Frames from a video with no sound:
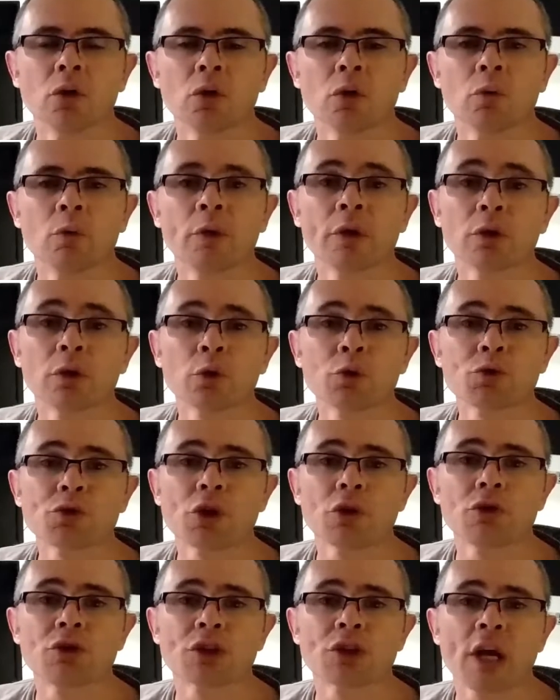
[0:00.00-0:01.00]
We can
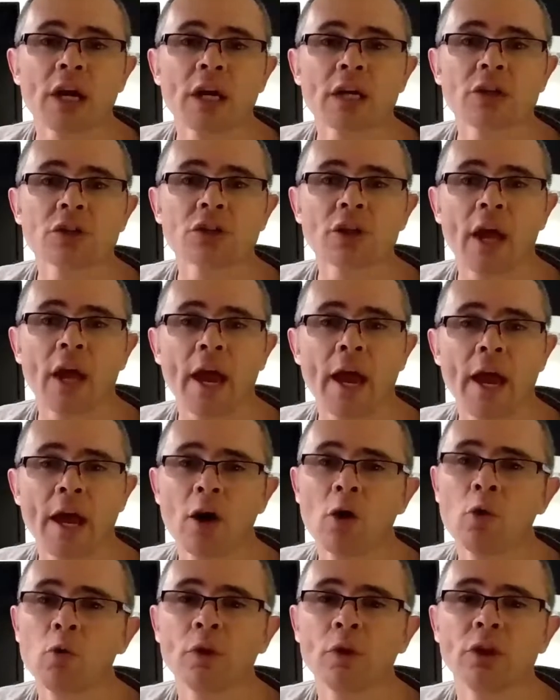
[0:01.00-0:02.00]
also change
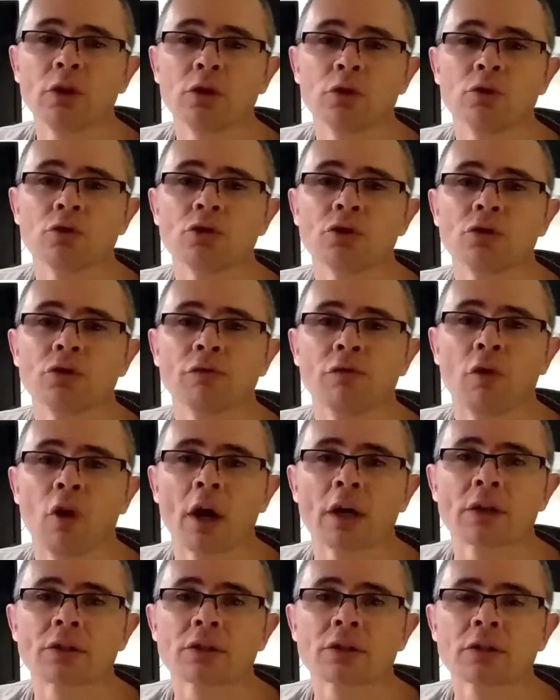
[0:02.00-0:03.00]
how we use a
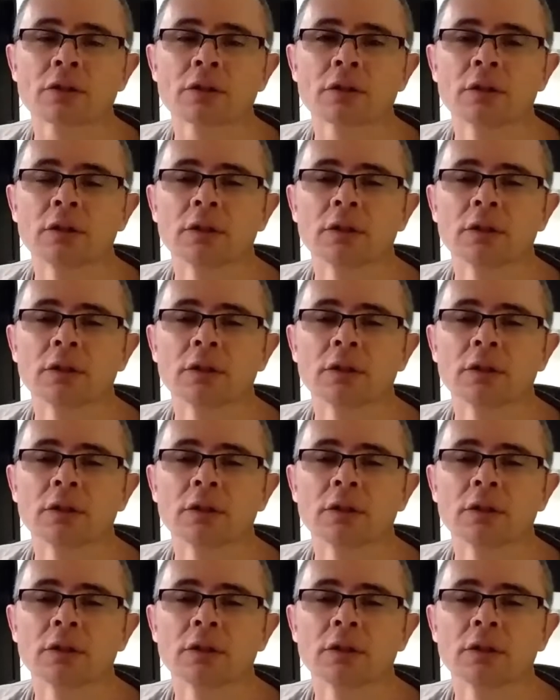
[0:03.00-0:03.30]
device.